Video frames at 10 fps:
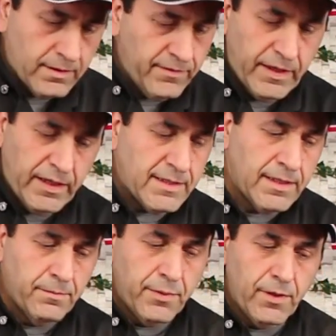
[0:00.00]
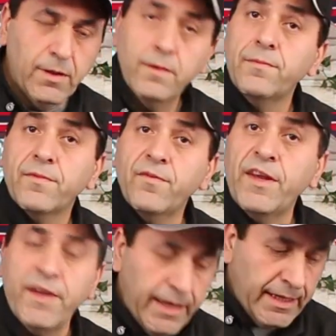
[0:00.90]
Very simple,
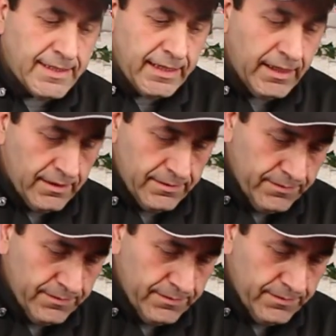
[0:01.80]
very easy.